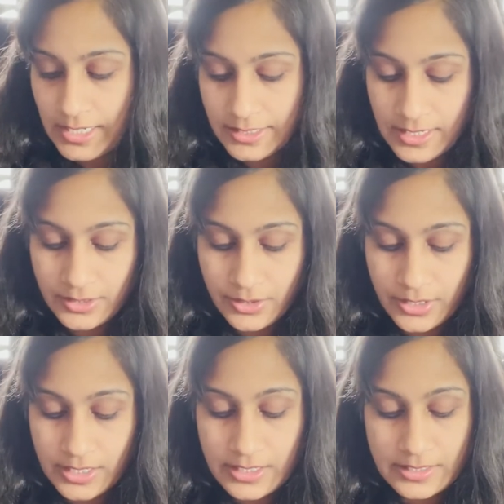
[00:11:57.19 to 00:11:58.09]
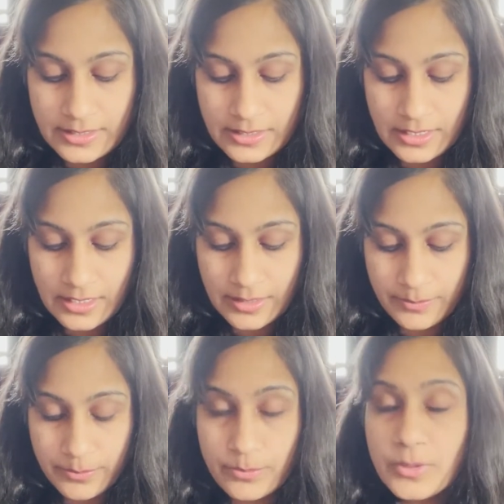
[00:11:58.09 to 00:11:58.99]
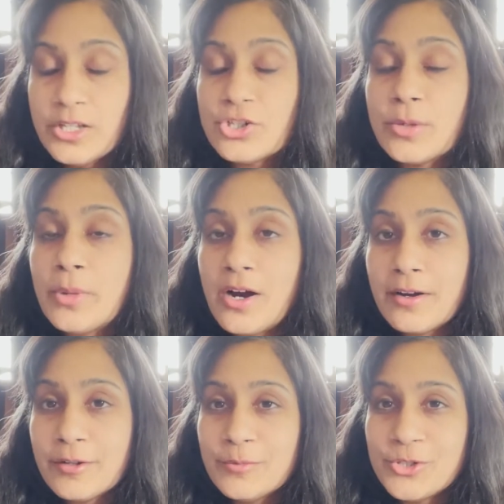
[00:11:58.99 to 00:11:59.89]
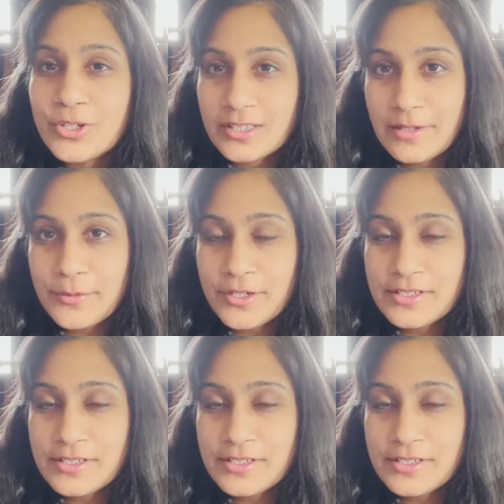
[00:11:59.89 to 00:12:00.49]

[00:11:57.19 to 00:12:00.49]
Then there is intrapartum during labor and